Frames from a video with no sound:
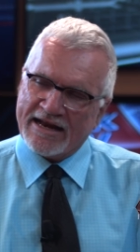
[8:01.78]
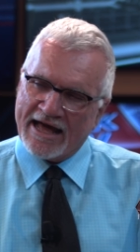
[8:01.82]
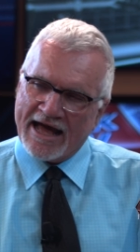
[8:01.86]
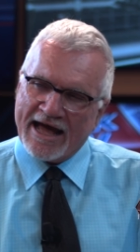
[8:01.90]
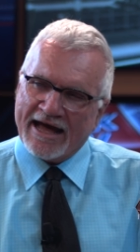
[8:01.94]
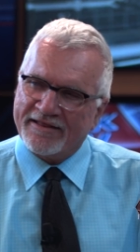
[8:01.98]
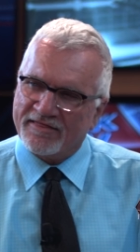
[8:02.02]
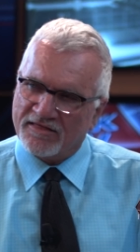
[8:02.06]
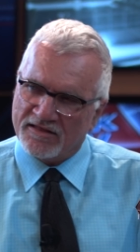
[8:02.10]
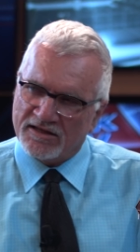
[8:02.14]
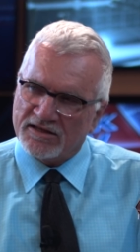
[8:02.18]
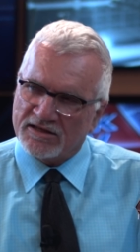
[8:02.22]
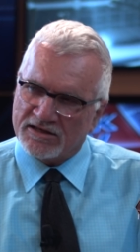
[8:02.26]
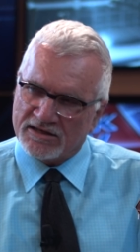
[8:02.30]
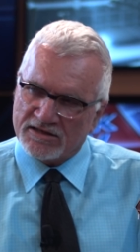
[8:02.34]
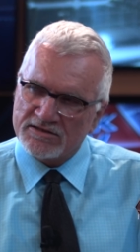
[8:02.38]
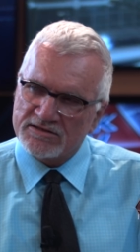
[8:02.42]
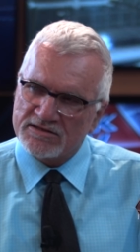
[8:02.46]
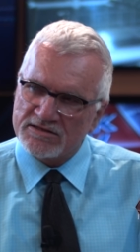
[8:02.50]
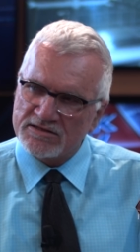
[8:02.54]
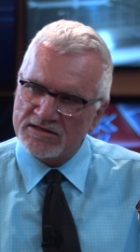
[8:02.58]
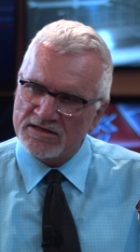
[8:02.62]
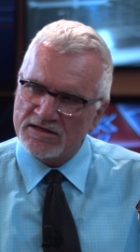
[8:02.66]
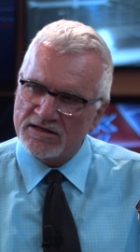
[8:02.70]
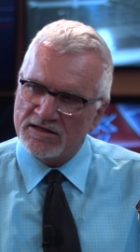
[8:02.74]

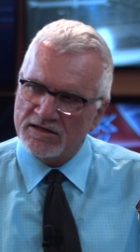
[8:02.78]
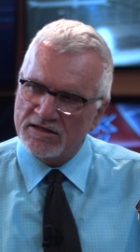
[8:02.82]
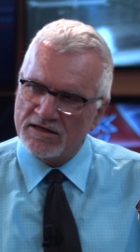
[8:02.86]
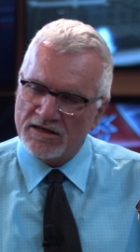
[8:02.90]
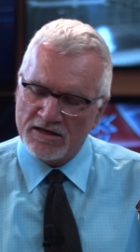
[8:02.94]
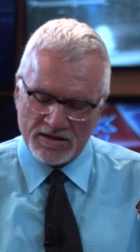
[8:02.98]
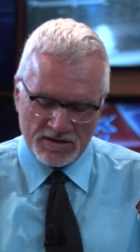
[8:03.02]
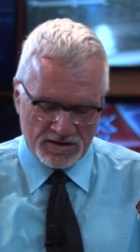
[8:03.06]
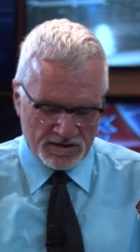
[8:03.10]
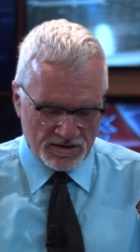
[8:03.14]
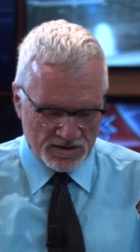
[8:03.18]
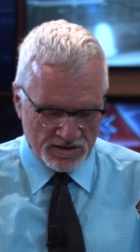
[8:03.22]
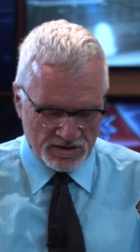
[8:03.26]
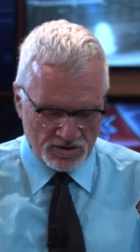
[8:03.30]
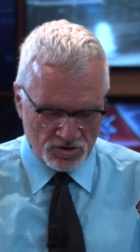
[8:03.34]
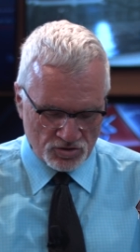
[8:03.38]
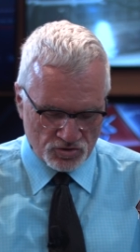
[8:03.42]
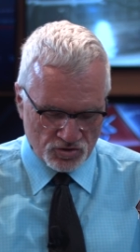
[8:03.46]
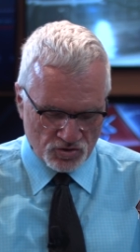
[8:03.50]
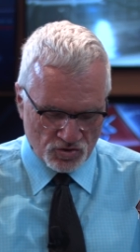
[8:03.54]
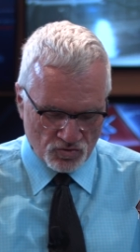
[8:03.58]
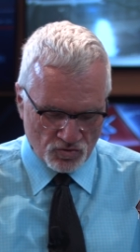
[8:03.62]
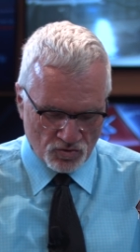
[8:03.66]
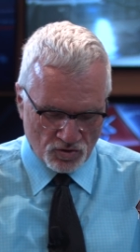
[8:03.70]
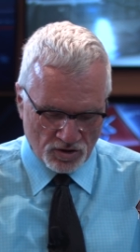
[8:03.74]
athletes mm -hmm. in, in, in, your
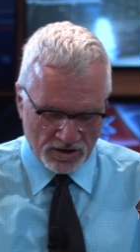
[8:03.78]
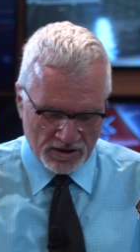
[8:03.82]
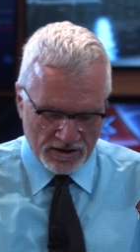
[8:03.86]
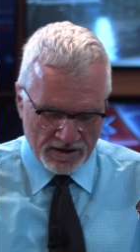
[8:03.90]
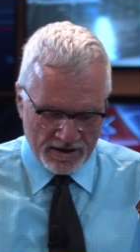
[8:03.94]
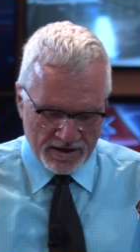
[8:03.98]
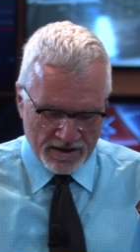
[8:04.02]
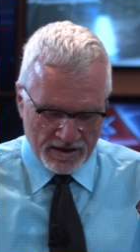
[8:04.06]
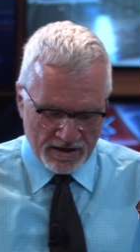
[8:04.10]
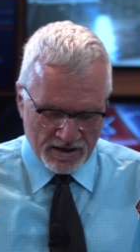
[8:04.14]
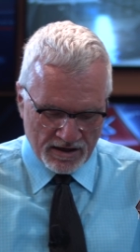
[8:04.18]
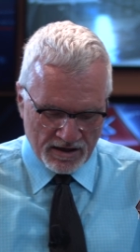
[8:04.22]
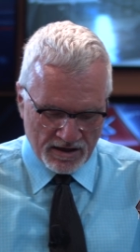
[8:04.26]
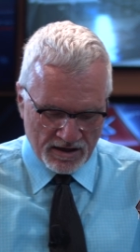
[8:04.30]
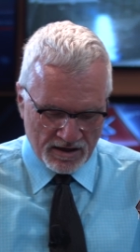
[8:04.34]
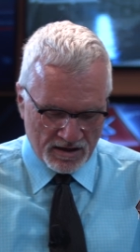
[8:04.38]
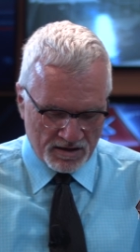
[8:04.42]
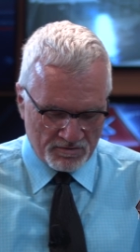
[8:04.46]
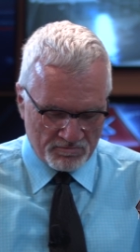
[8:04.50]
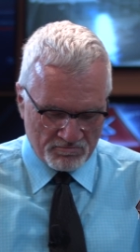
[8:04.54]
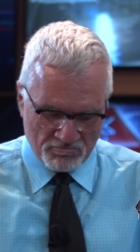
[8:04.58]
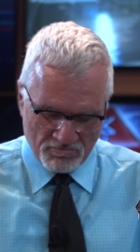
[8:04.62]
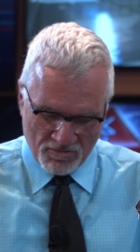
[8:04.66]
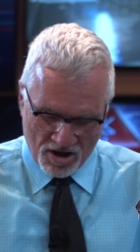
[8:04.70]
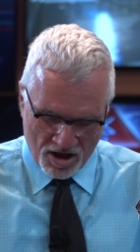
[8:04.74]
school,
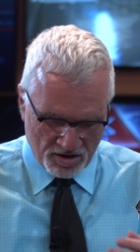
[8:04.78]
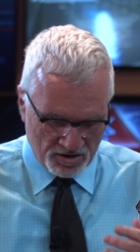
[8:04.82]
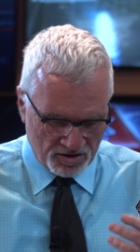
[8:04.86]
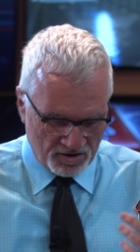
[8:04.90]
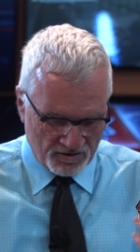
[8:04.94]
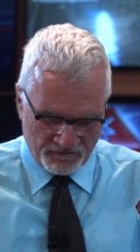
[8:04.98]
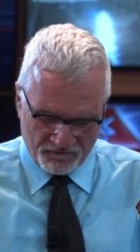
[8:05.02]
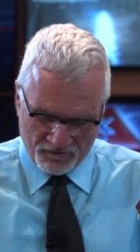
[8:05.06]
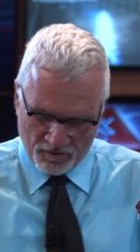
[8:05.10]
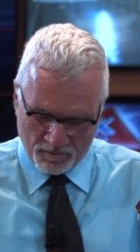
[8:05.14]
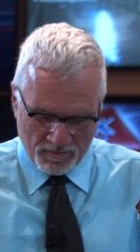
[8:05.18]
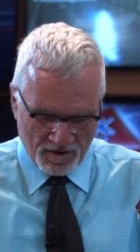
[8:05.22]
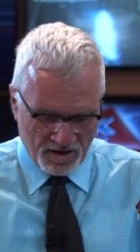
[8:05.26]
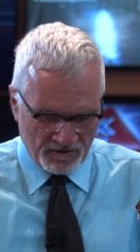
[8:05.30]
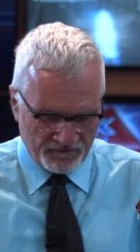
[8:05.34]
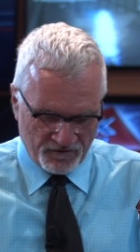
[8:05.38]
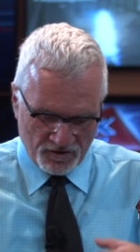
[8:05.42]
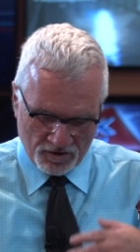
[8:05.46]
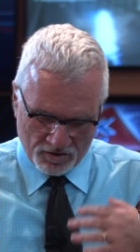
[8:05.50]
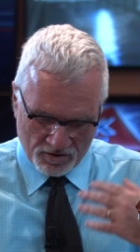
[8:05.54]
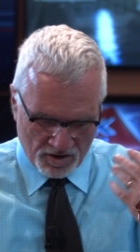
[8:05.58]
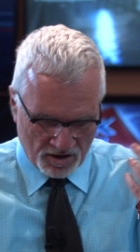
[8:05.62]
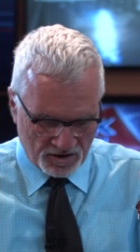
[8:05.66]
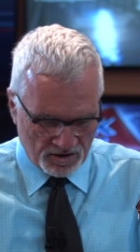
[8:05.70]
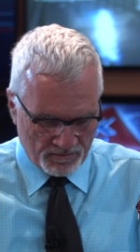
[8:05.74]
um, on the football
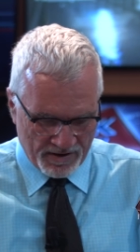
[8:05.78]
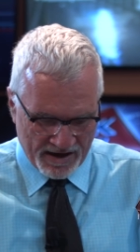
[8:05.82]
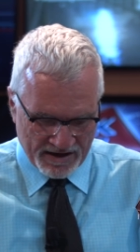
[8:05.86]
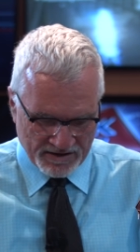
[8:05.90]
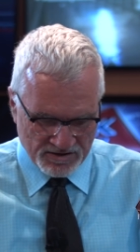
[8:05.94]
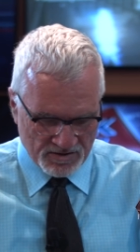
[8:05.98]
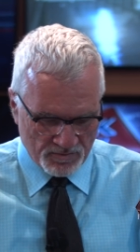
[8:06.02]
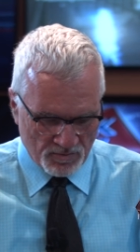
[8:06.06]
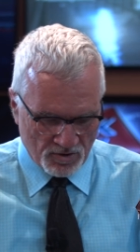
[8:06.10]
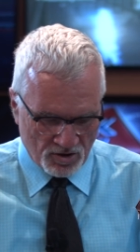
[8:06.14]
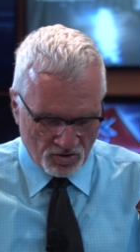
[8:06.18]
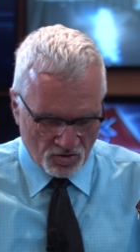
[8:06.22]
field, on the basketball